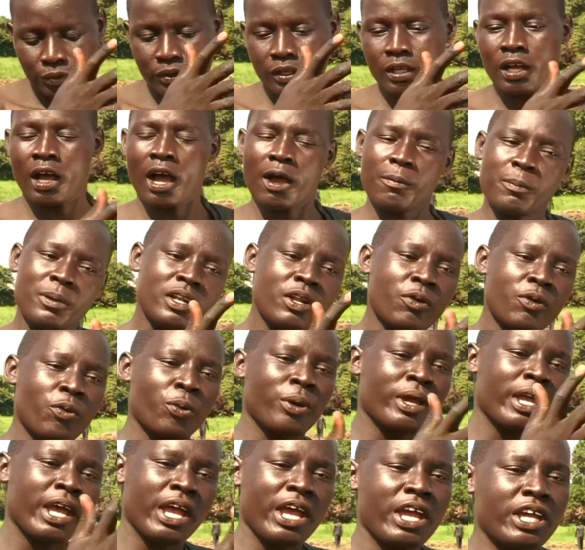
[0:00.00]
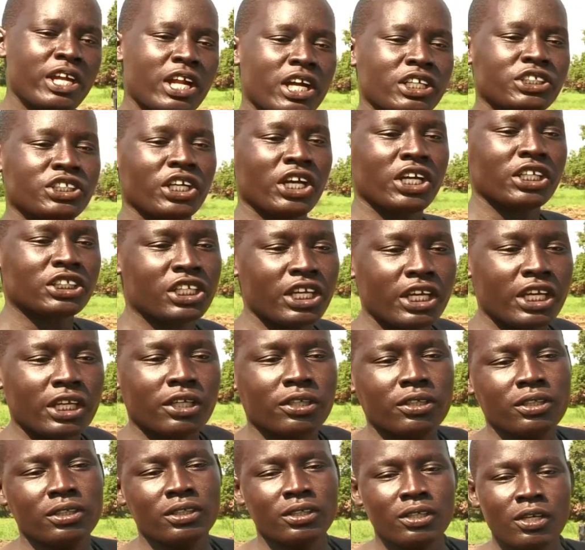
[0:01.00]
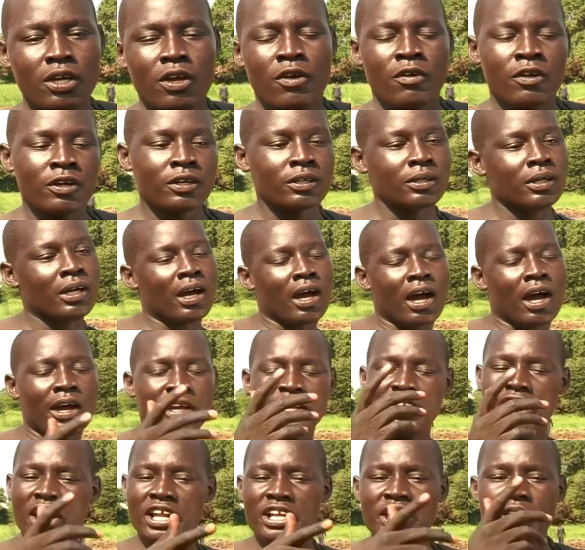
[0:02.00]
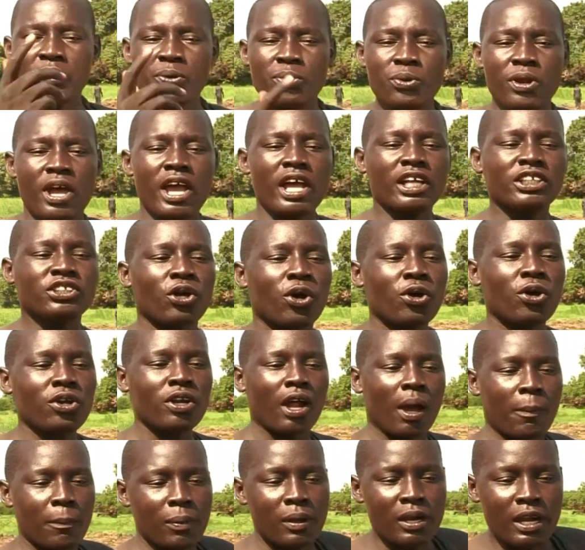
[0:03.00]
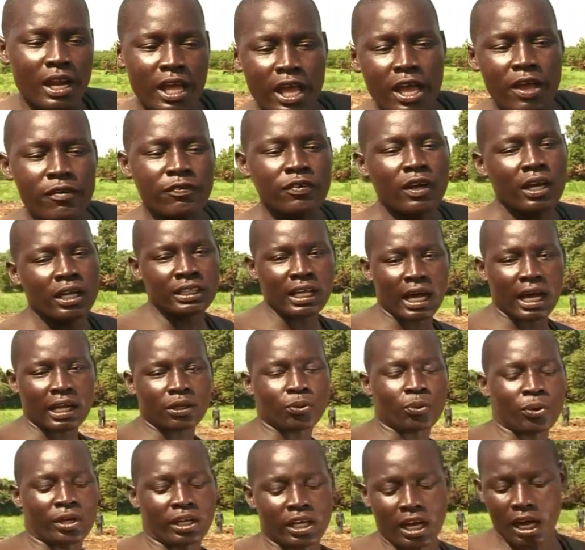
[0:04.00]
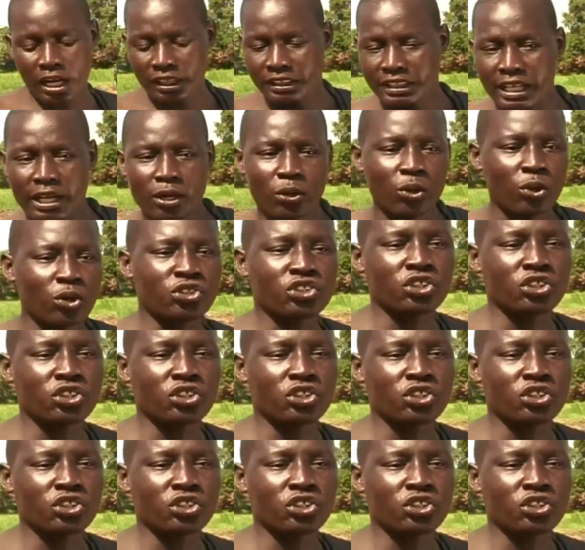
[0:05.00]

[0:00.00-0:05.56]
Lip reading: I believe we energetic. In a new nation, I believe that we got a good